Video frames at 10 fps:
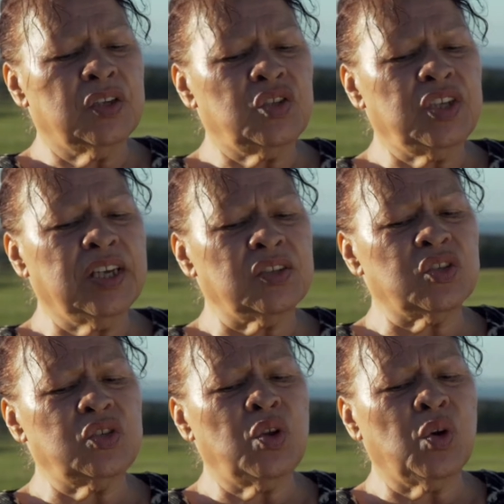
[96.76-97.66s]
she
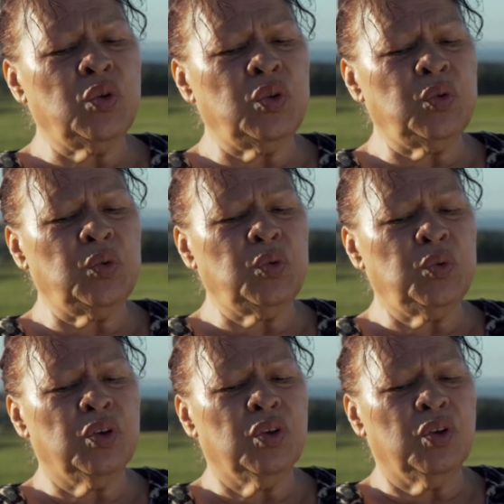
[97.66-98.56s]
gets to know you
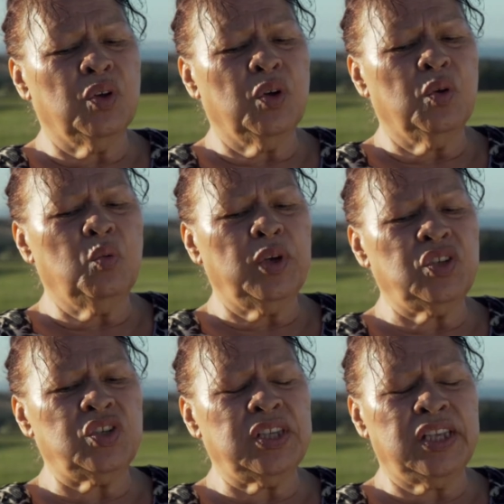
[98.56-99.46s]
when
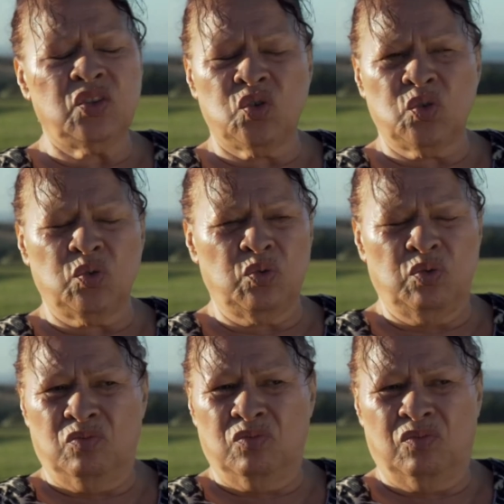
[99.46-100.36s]
she needs you.
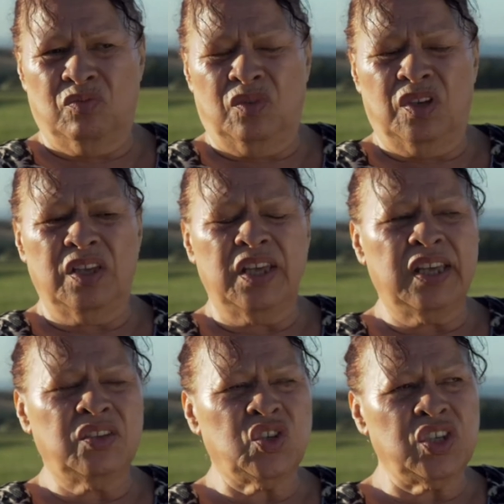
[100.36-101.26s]

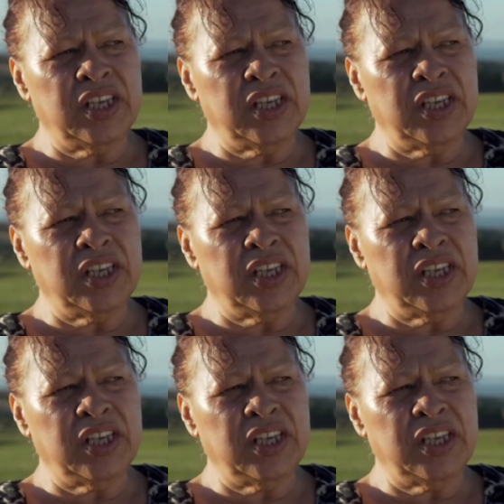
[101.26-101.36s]
And she